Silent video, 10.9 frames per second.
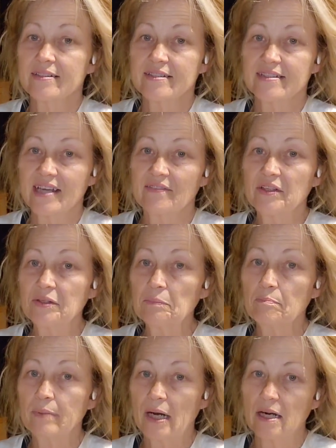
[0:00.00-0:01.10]
7
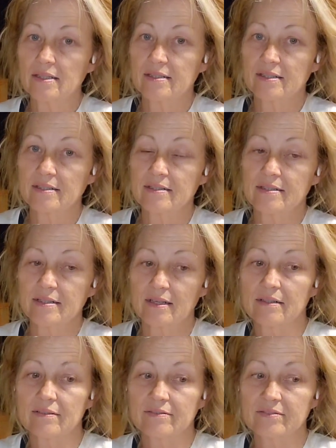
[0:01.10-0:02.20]
boxes
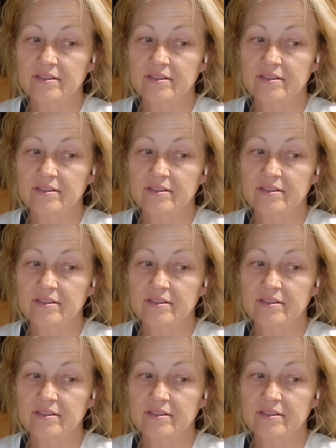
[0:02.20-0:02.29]
of